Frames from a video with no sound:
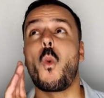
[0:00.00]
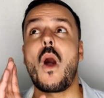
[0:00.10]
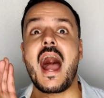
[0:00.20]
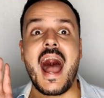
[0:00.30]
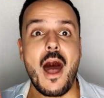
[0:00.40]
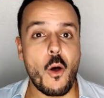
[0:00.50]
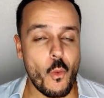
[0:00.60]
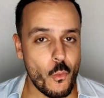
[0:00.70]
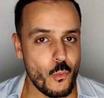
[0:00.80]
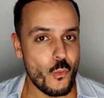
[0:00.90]

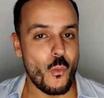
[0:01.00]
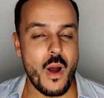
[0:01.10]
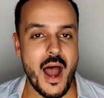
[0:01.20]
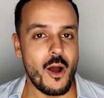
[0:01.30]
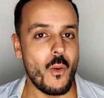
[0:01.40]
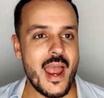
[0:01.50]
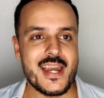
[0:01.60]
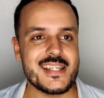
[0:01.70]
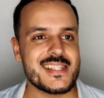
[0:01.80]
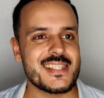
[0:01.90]
wow, wow,
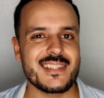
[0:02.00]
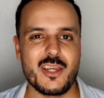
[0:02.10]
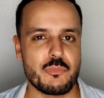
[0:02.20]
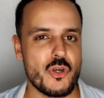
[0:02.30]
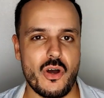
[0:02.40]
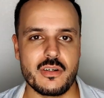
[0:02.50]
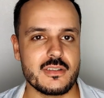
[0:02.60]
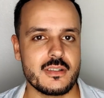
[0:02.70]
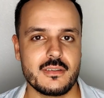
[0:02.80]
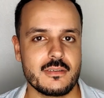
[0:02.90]
and it slipped
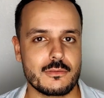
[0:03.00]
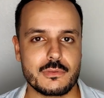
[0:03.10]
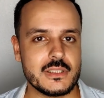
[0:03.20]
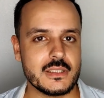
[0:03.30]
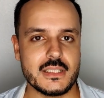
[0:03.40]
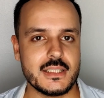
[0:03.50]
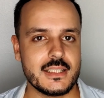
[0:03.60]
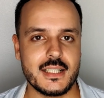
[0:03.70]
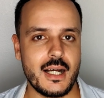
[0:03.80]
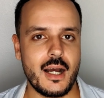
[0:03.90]
on really.